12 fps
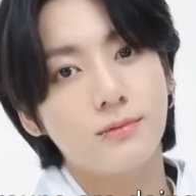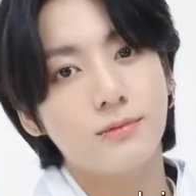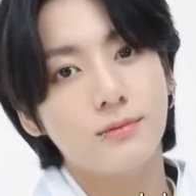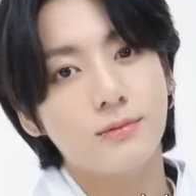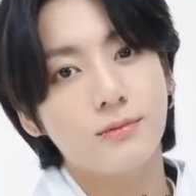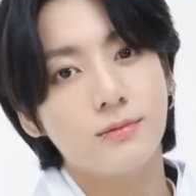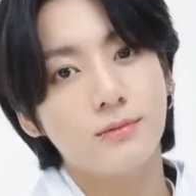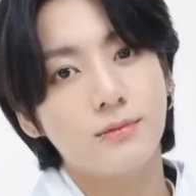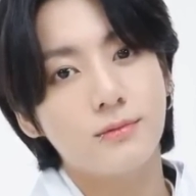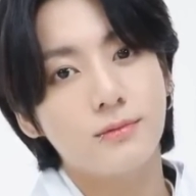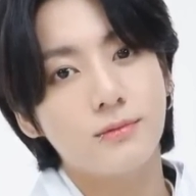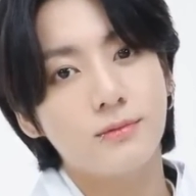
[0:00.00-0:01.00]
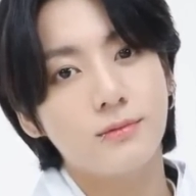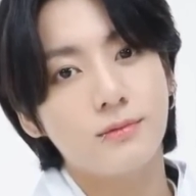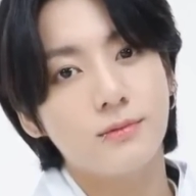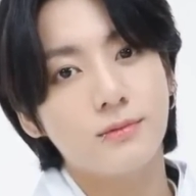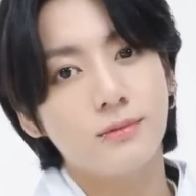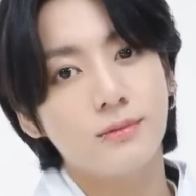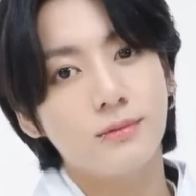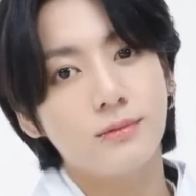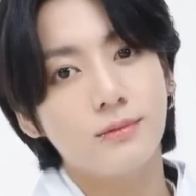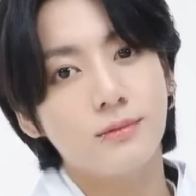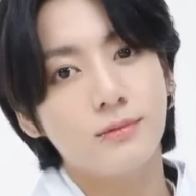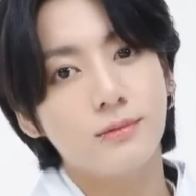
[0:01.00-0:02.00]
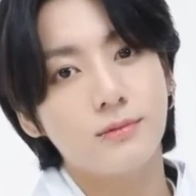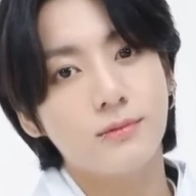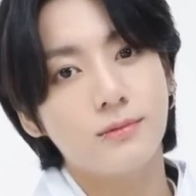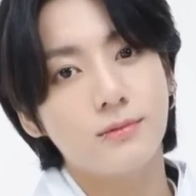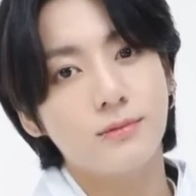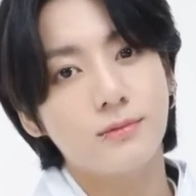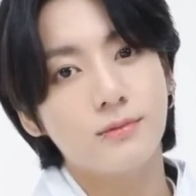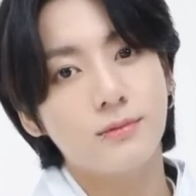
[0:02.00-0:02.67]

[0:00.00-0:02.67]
(silence)